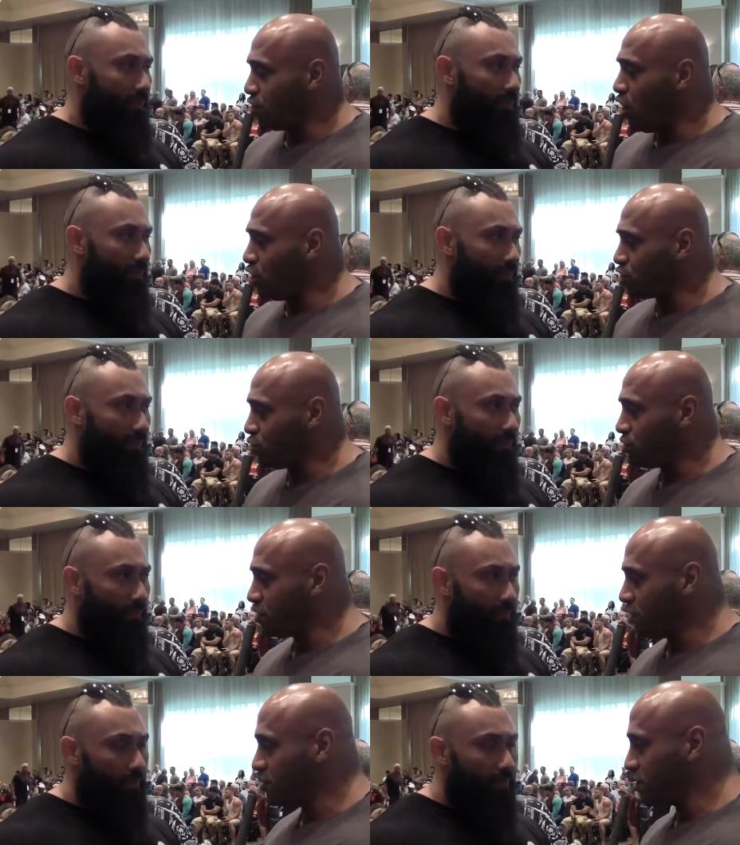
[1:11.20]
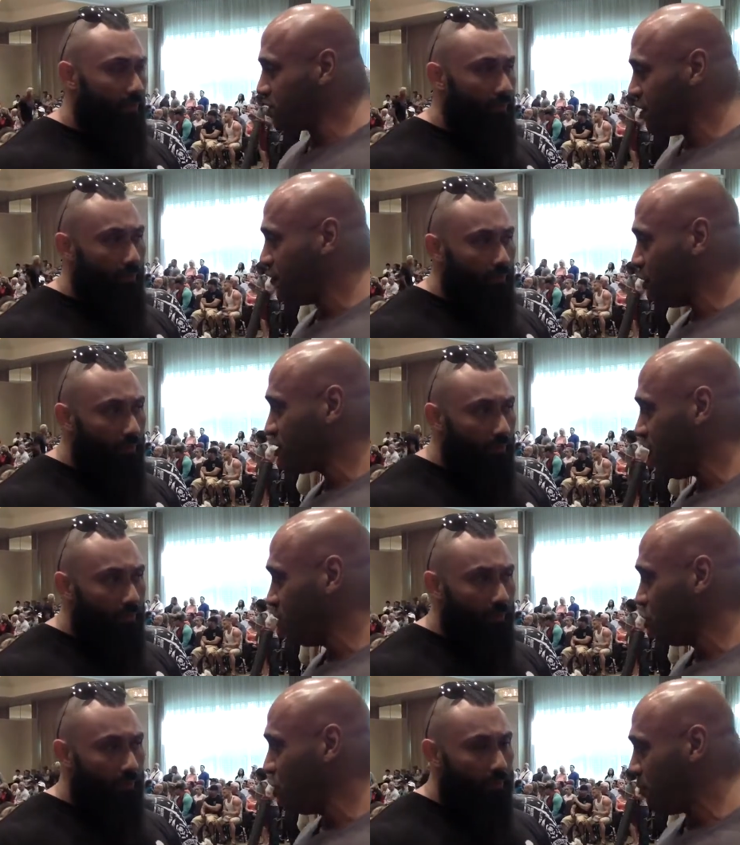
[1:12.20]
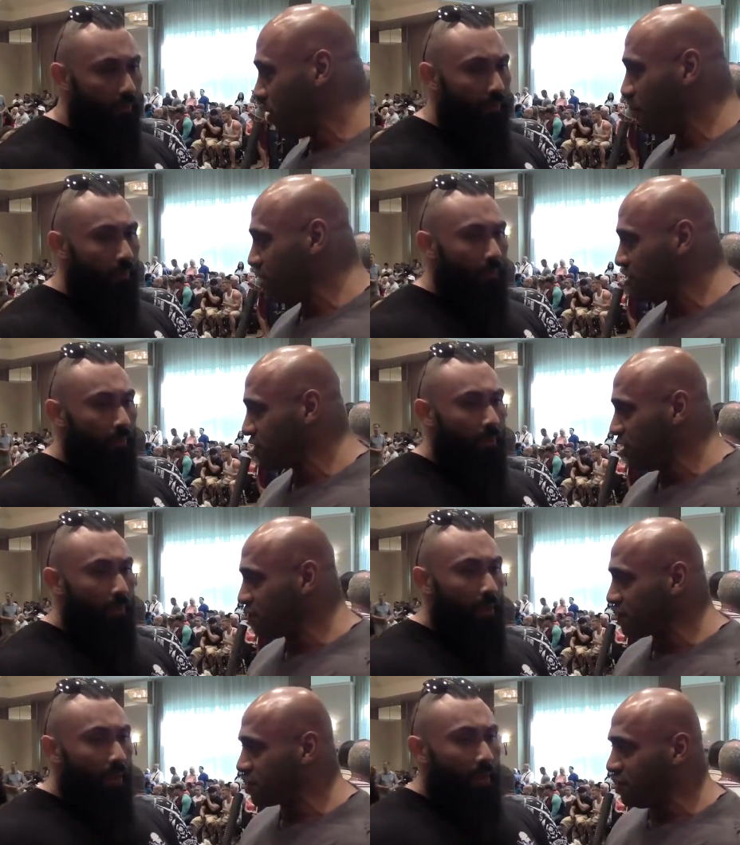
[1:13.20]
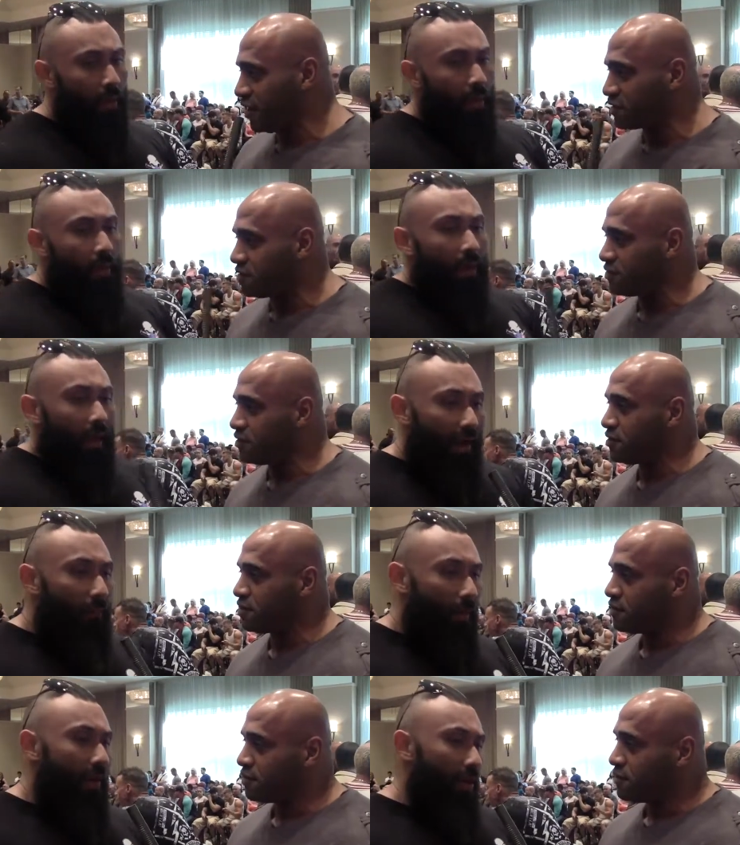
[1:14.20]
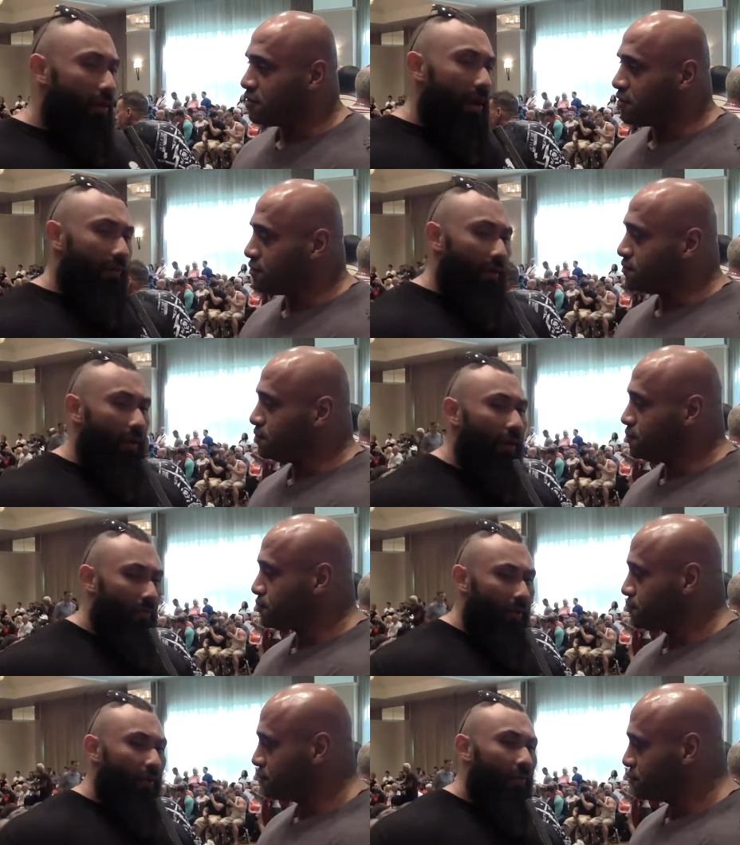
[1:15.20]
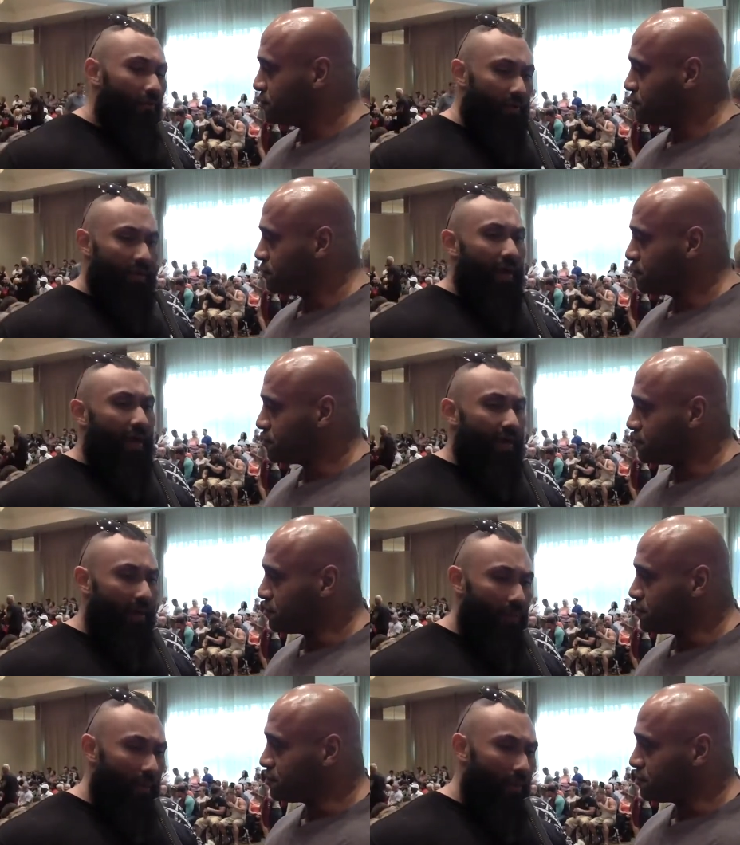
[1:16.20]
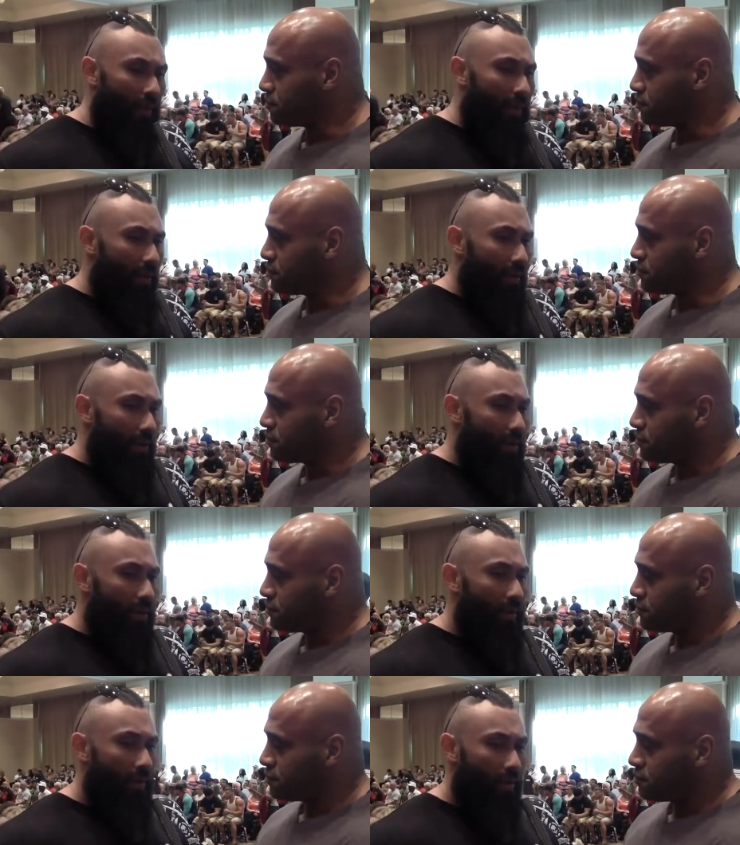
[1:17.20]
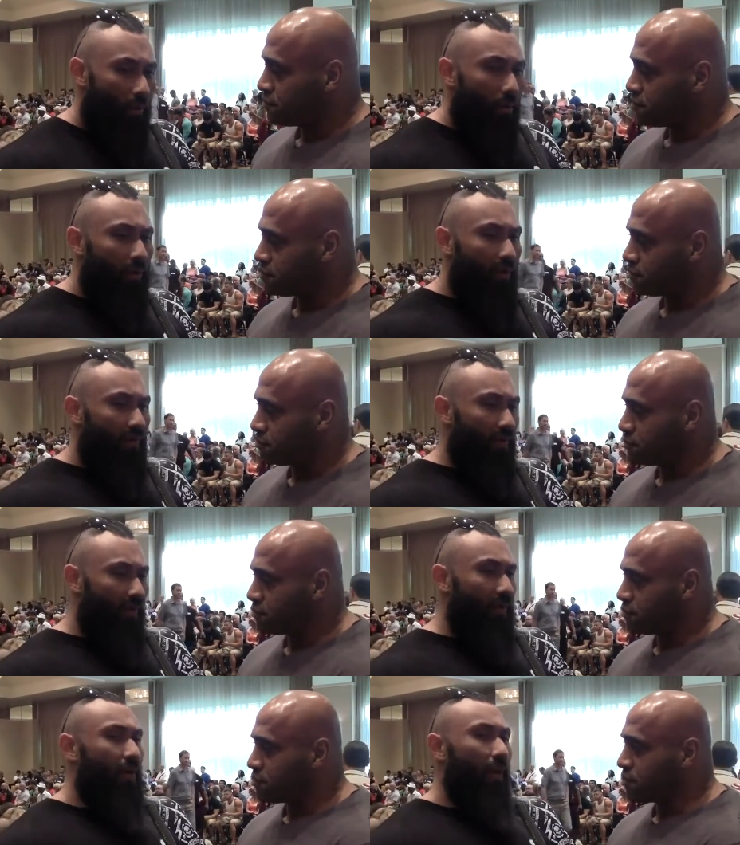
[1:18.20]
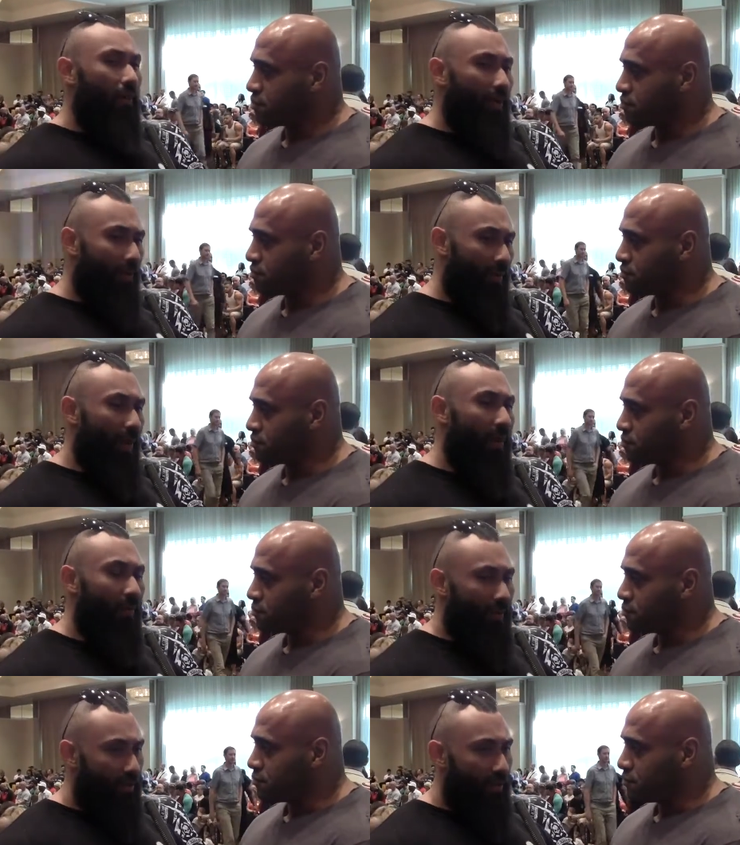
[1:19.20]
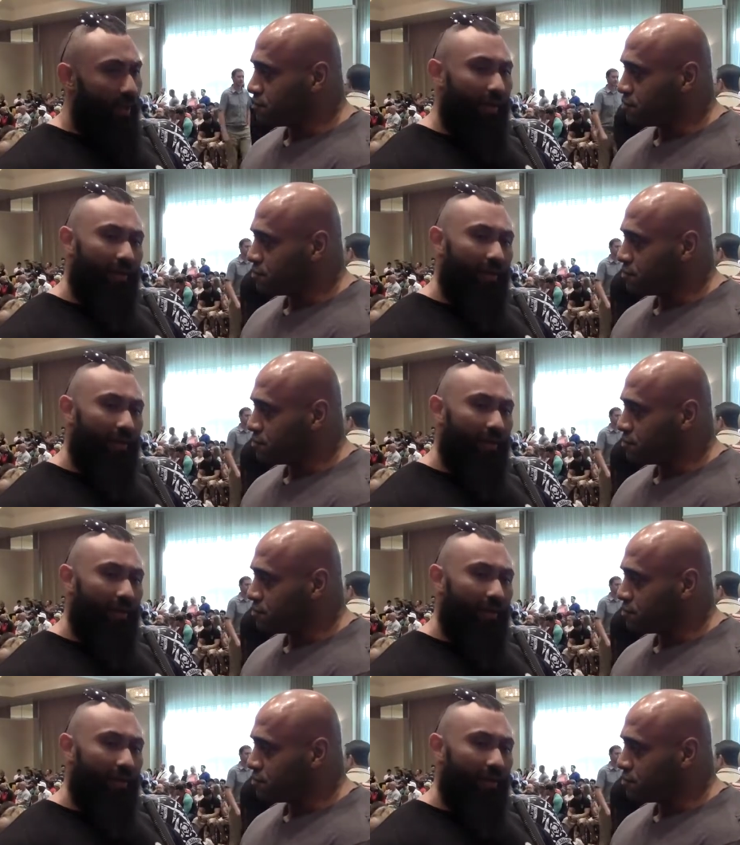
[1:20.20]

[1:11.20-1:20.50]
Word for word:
Speaker 1: you also is this your first time you do your prep by yourself? Correct? I
Speaker 2: pretty you know i am really good friends with Hany, and people uh, are wondering if I've done my prep with Hany, but this year I